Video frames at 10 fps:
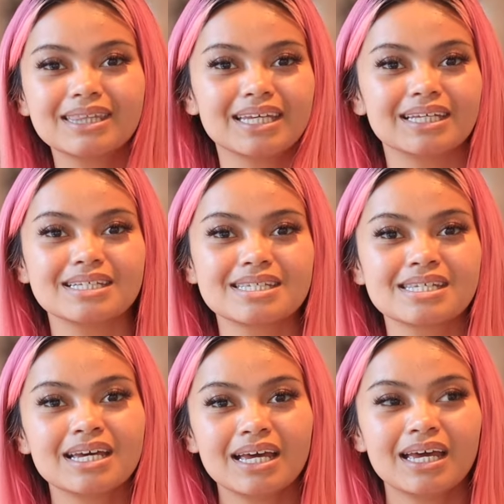at this.
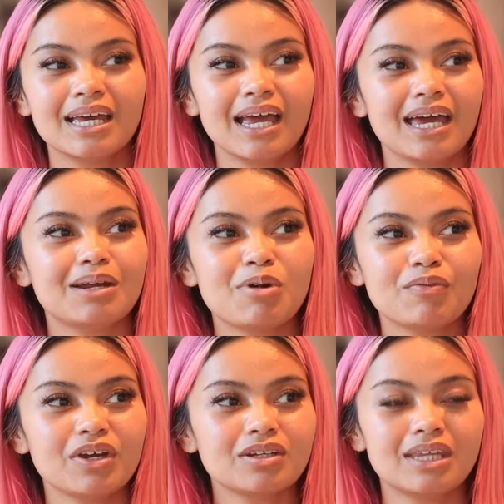And I'm
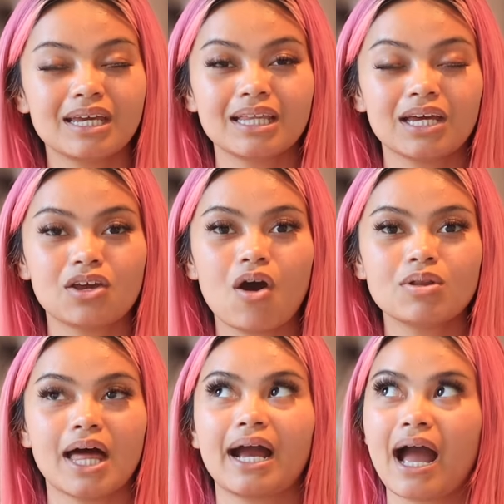over here thinking like, yo,
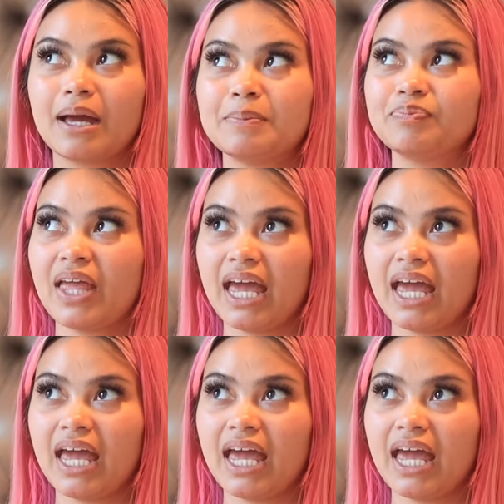like, I'm